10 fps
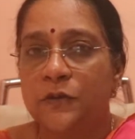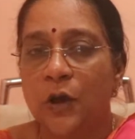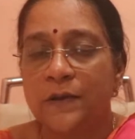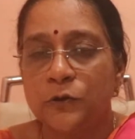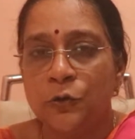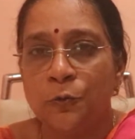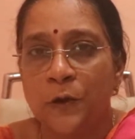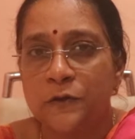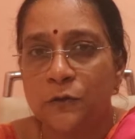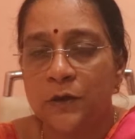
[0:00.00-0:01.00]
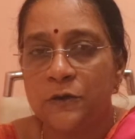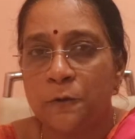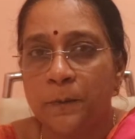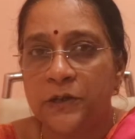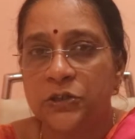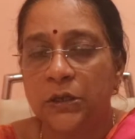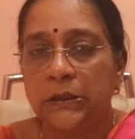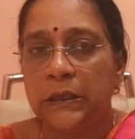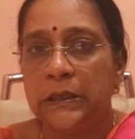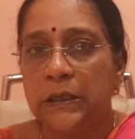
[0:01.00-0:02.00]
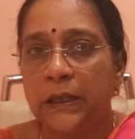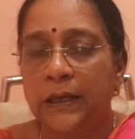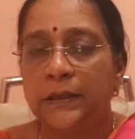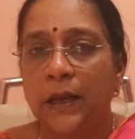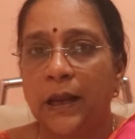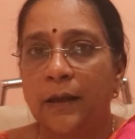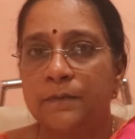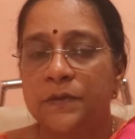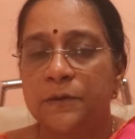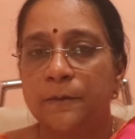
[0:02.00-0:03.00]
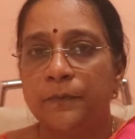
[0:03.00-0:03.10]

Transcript: So as soon as you brush the teeth, light the lamps.